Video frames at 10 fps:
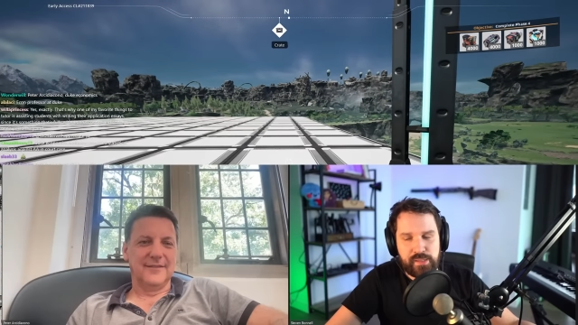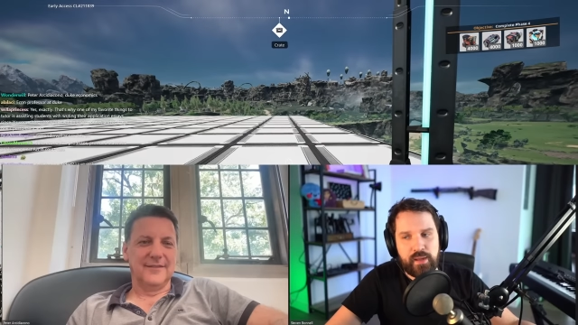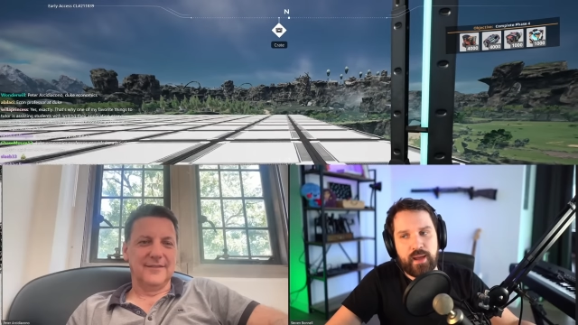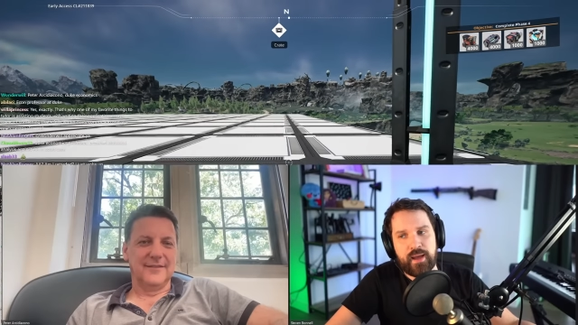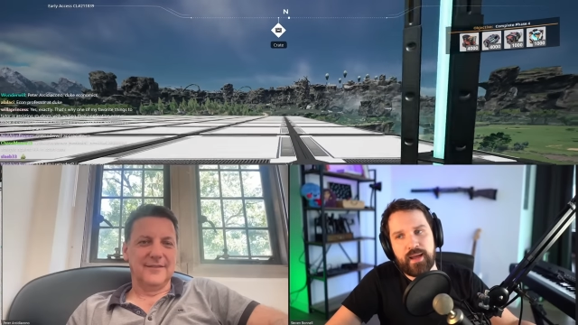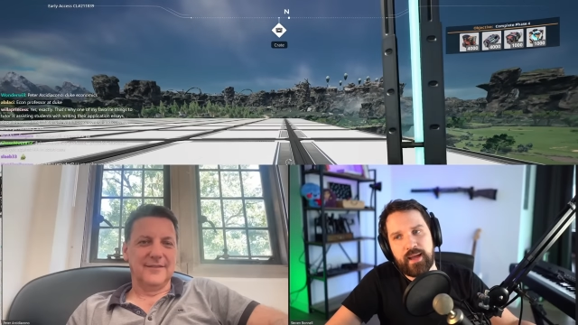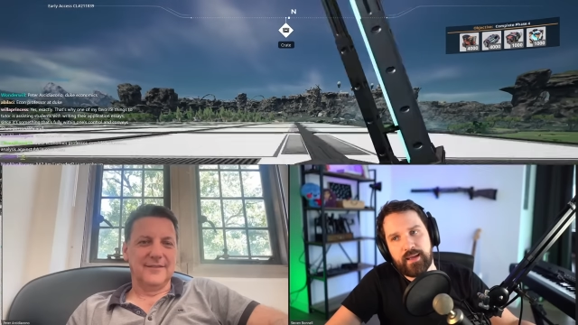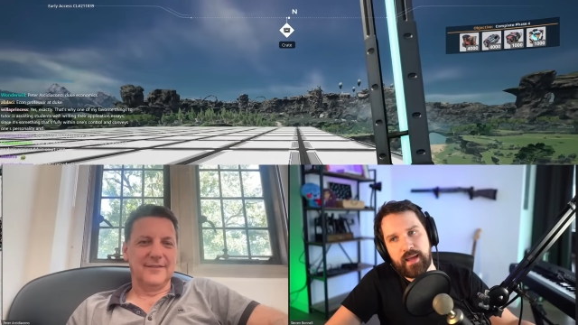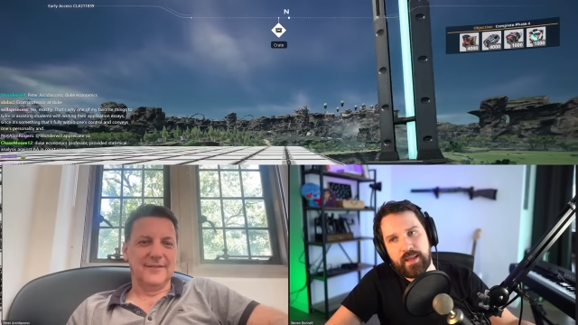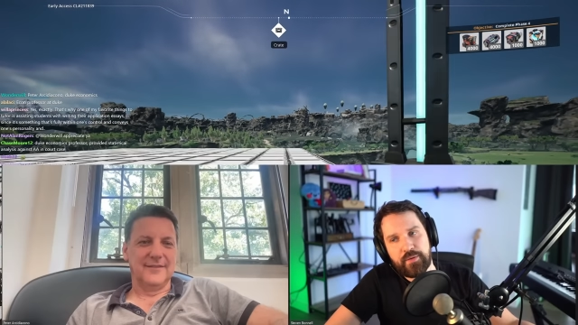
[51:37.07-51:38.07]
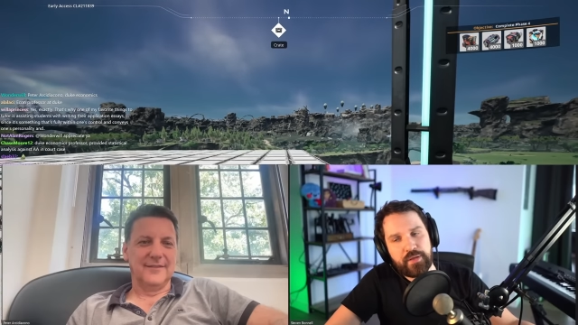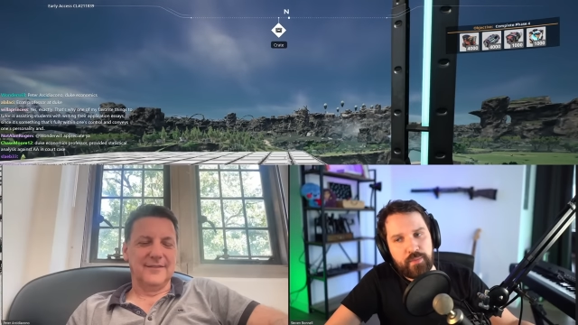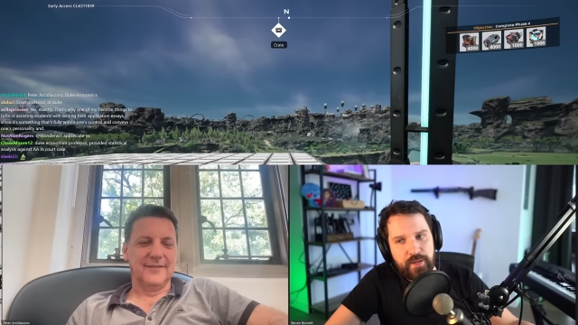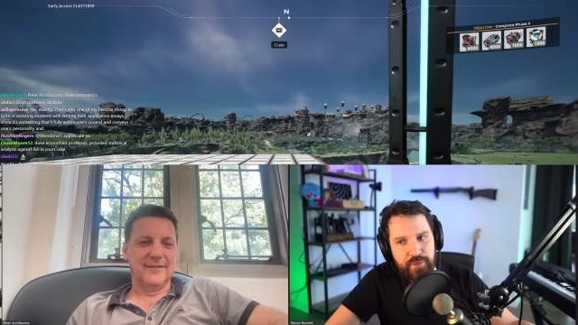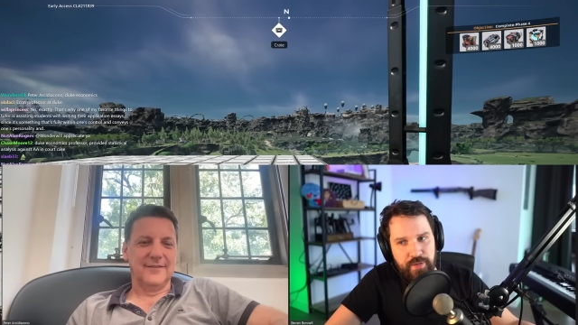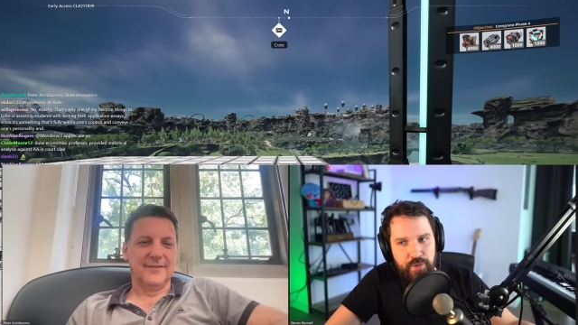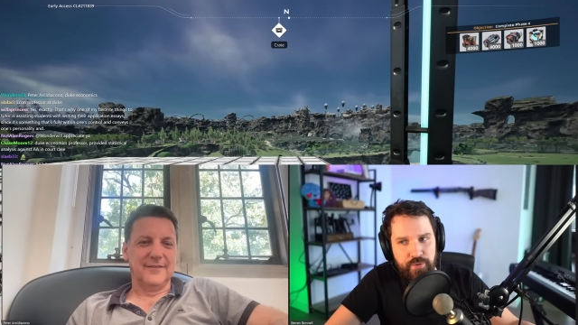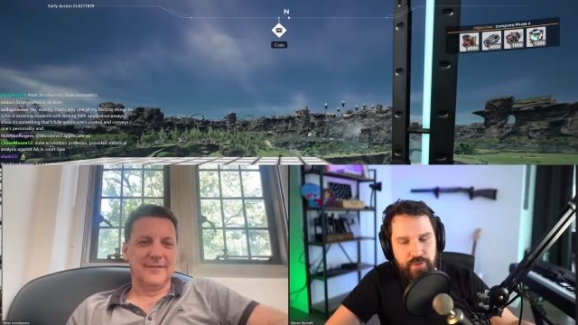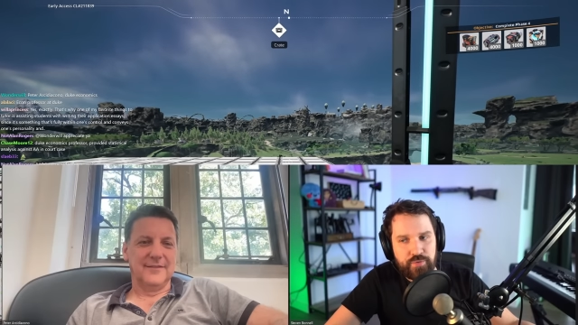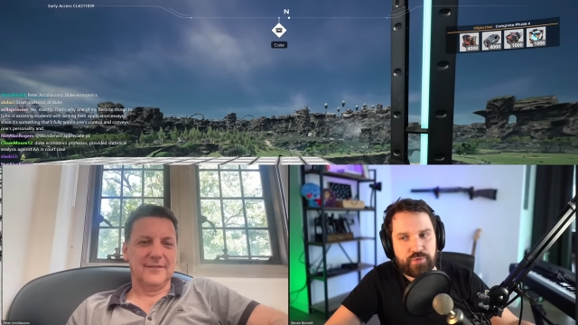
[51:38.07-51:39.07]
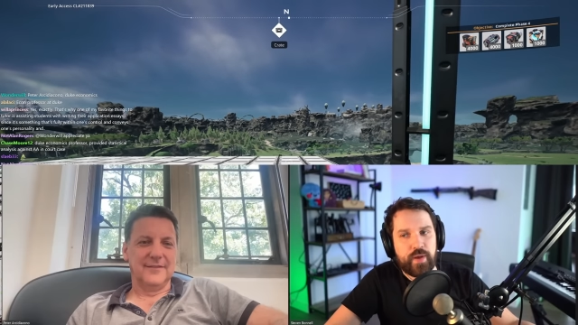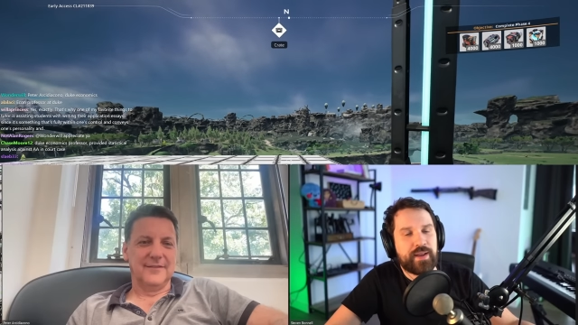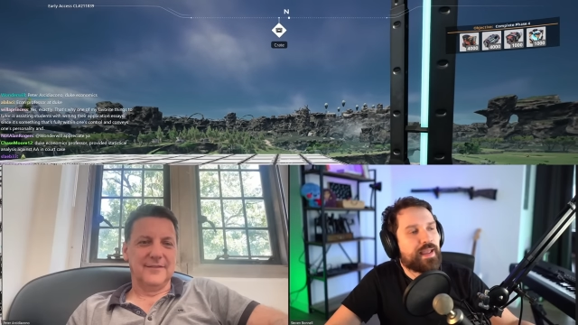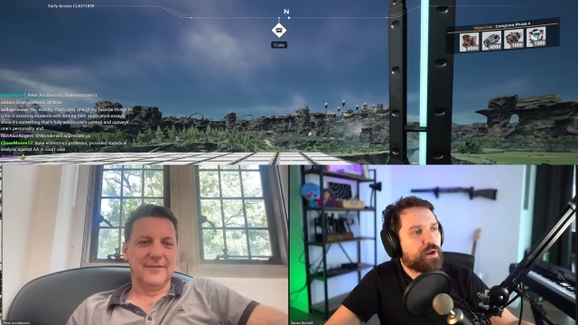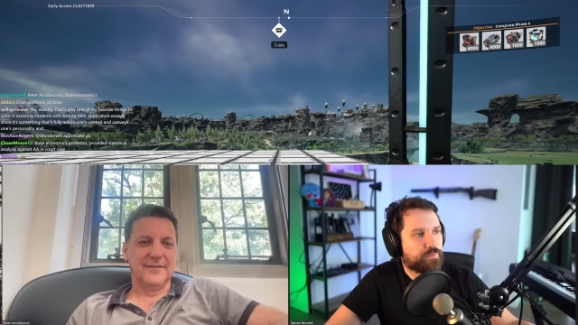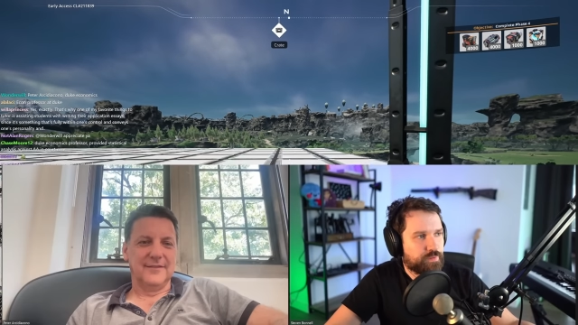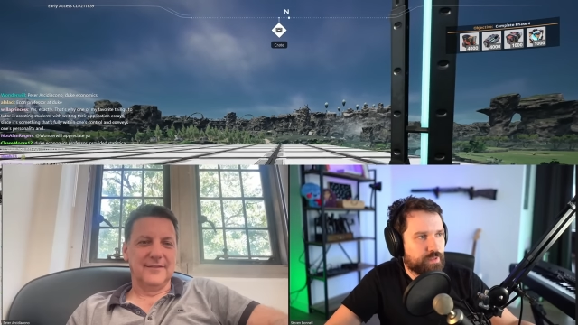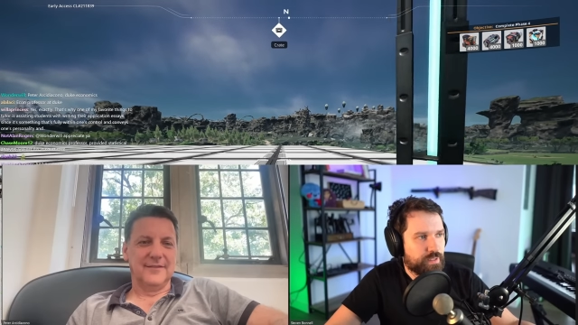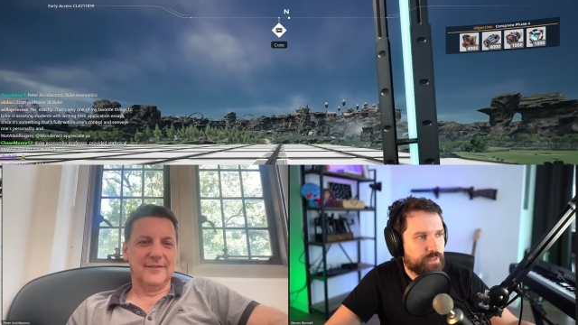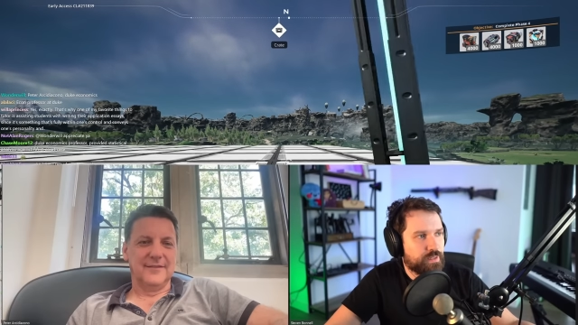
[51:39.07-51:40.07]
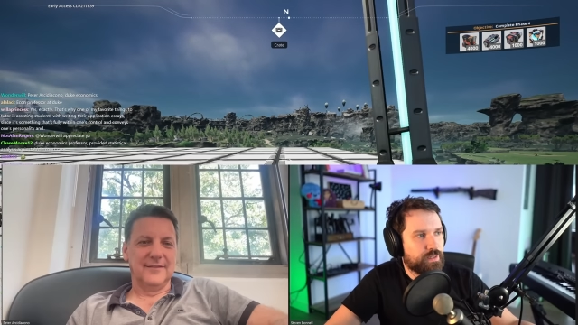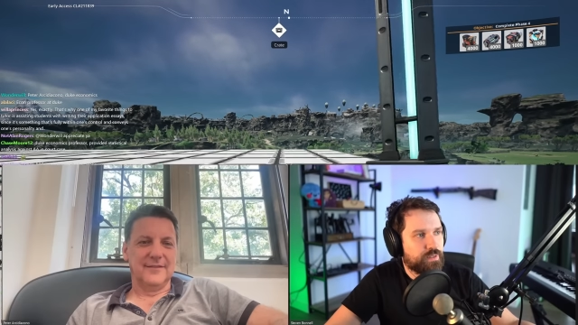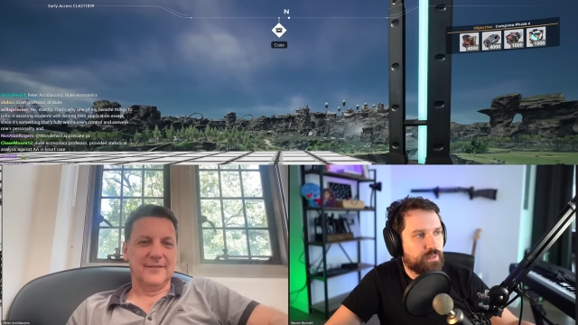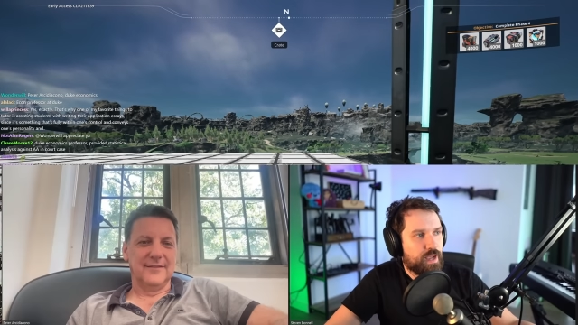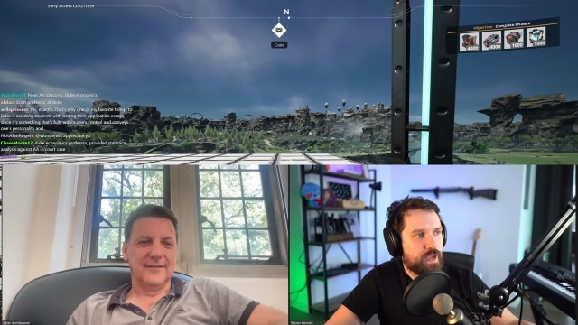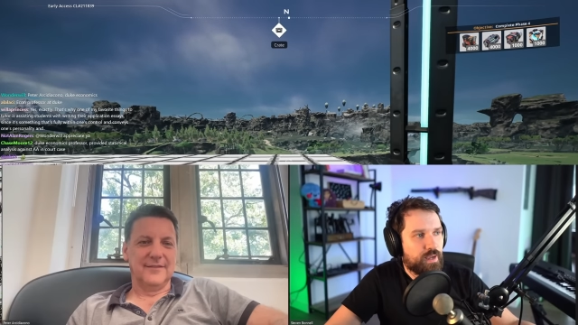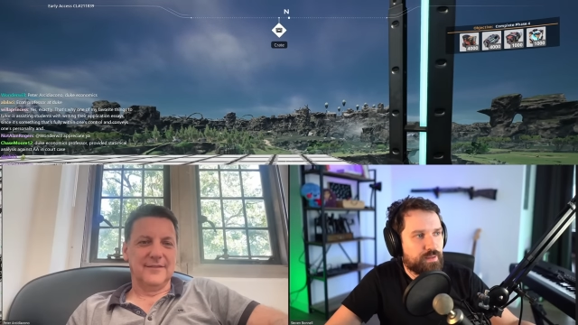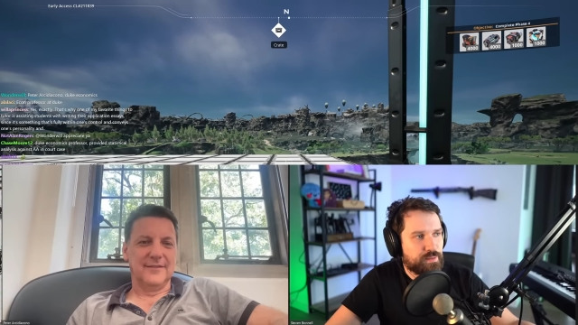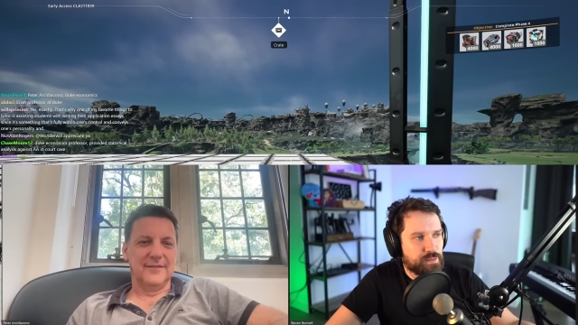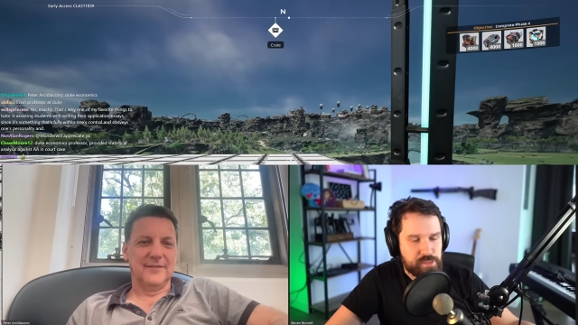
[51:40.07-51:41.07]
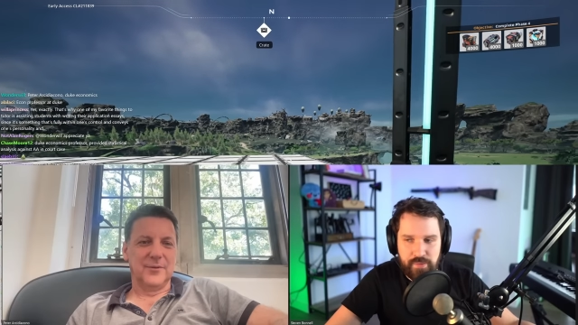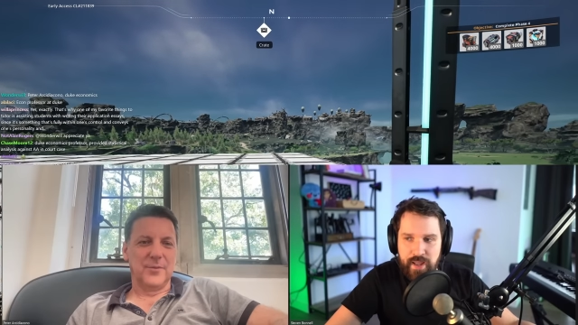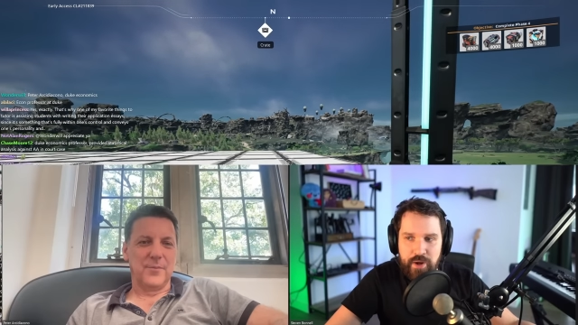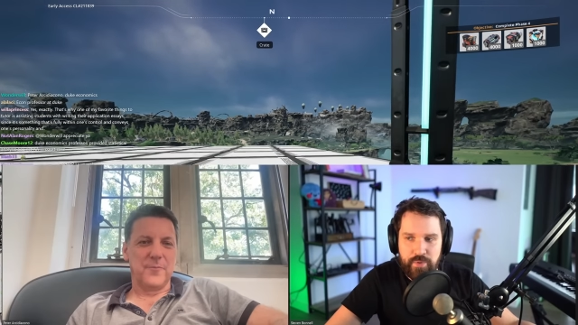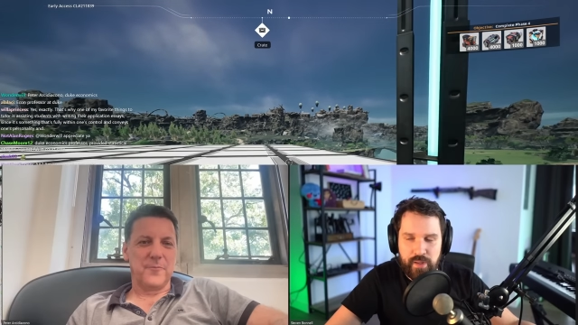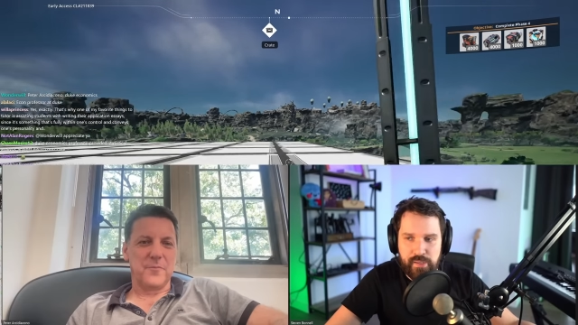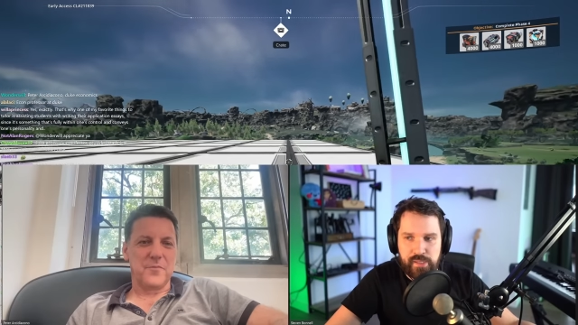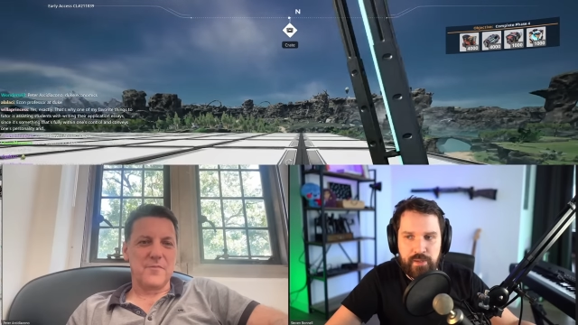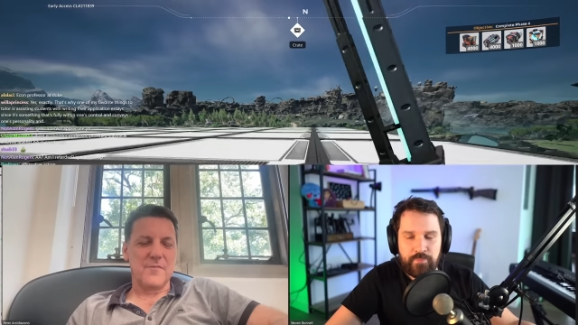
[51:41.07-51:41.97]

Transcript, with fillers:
Speaker 1: uh, I know that you mentioned that you're, you tread carefully uh, in certain areas.